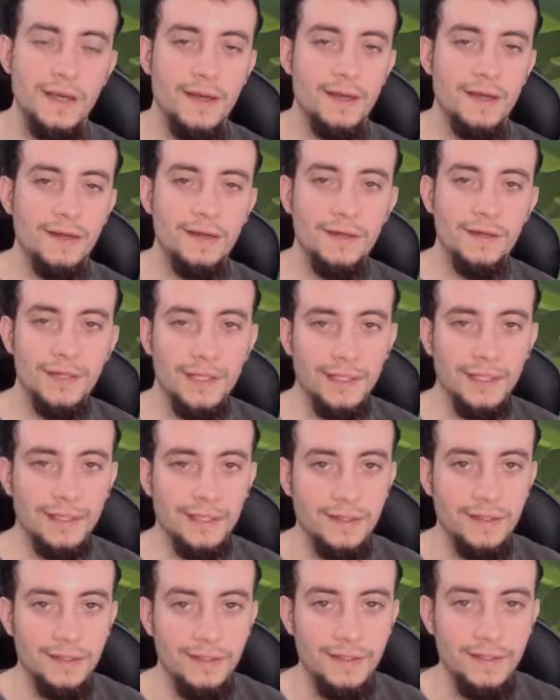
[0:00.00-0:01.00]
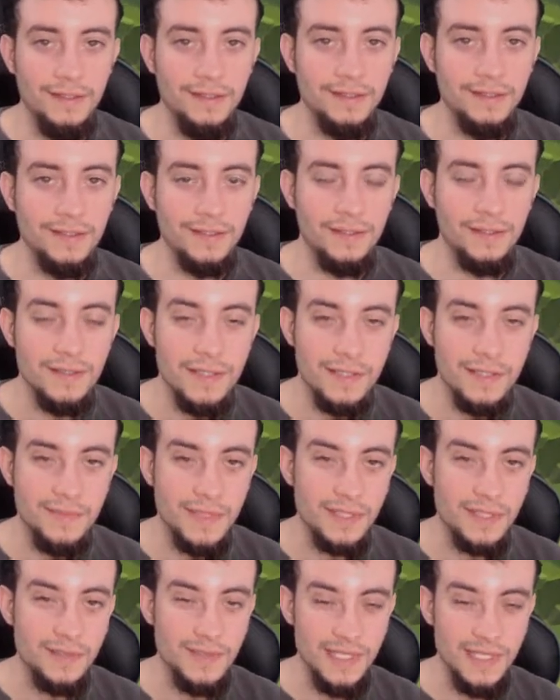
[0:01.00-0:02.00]
on these cards
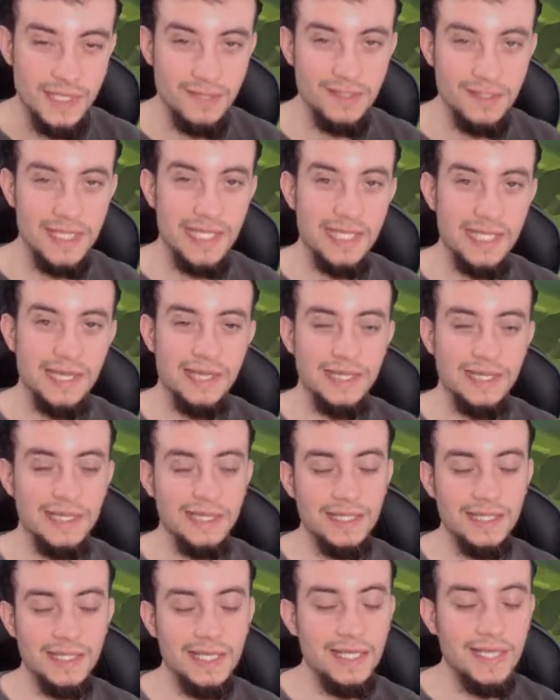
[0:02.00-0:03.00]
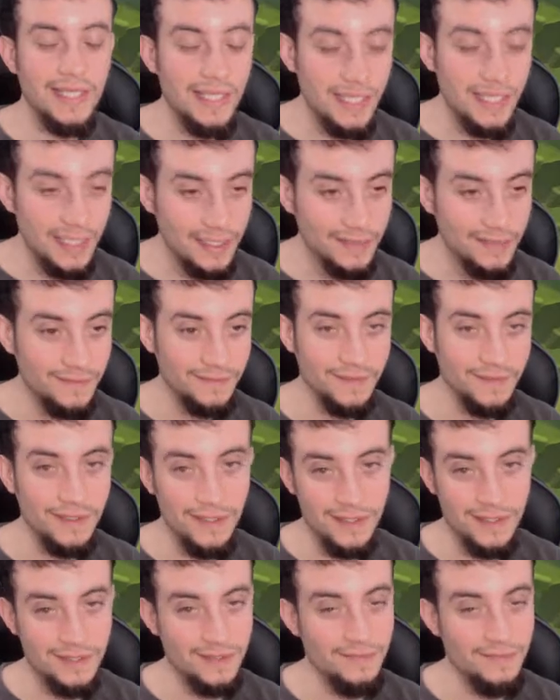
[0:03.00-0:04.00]
because we still got a lot of
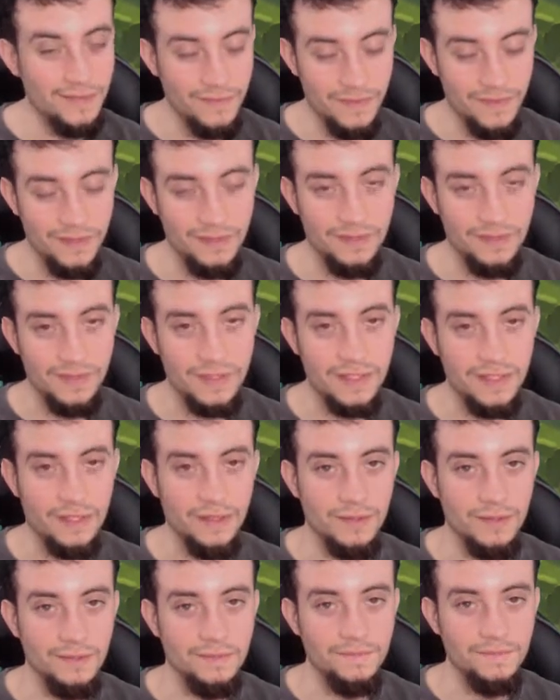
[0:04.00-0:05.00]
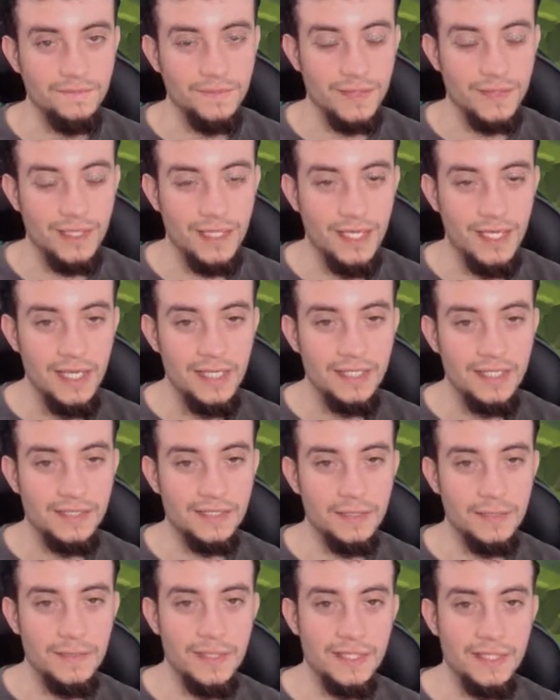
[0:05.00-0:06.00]
cards to review. So this is
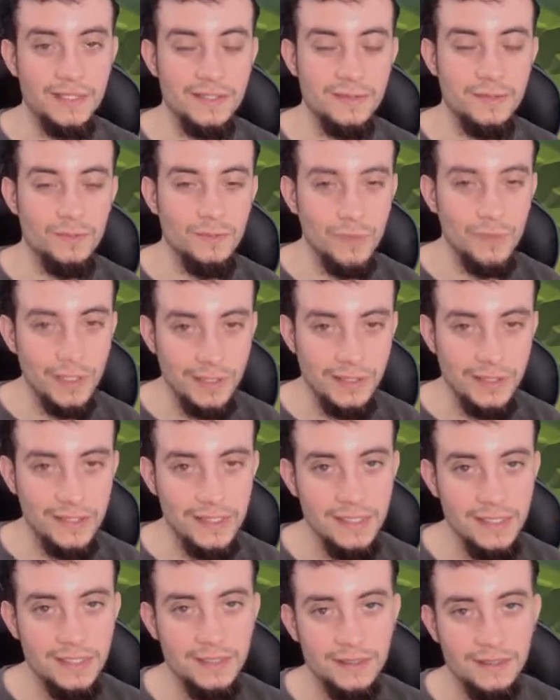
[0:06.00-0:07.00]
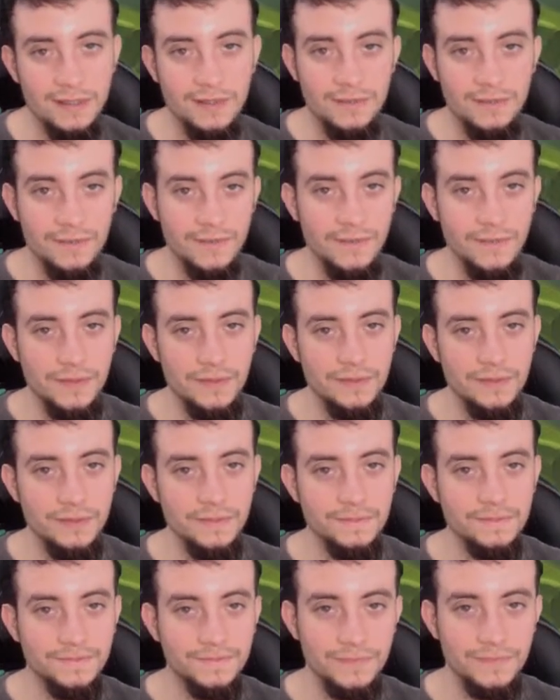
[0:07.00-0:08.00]
going to be a 20 card review,
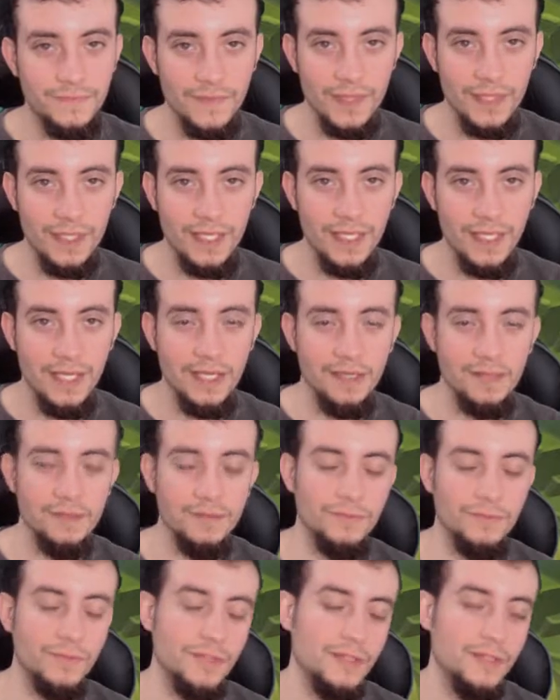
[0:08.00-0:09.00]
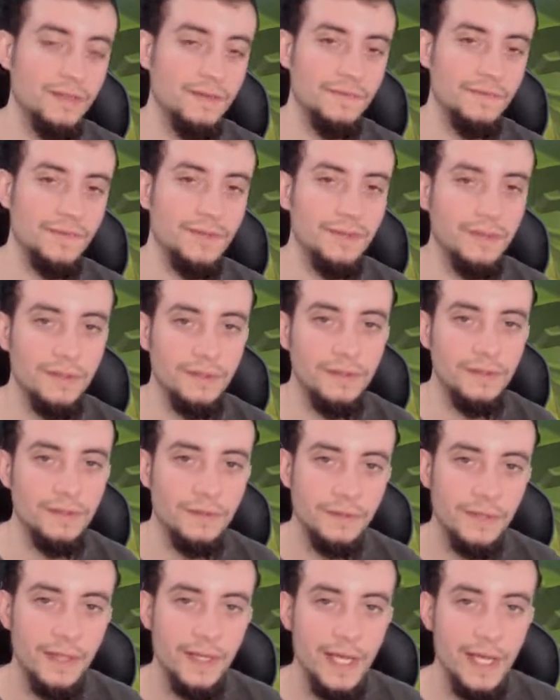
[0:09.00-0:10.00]
and without further
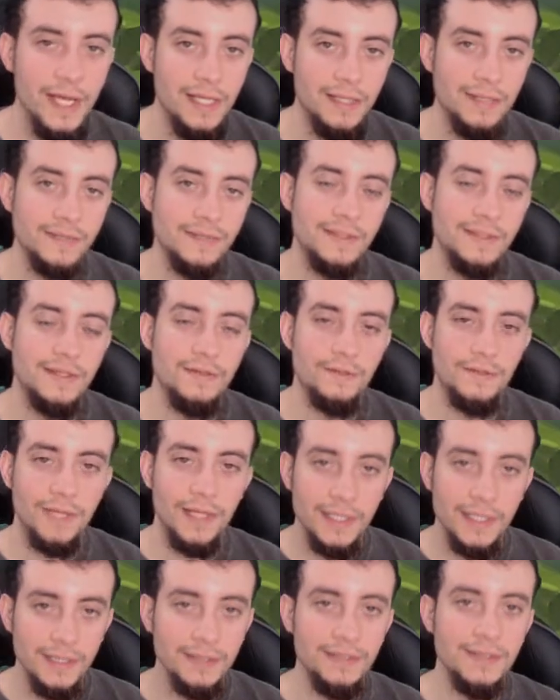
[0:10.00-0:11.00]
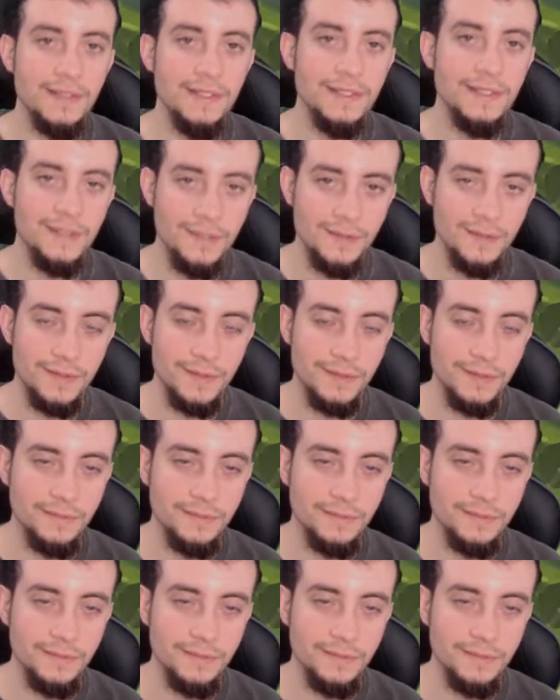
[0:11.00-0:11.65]
ado, let's get right into it.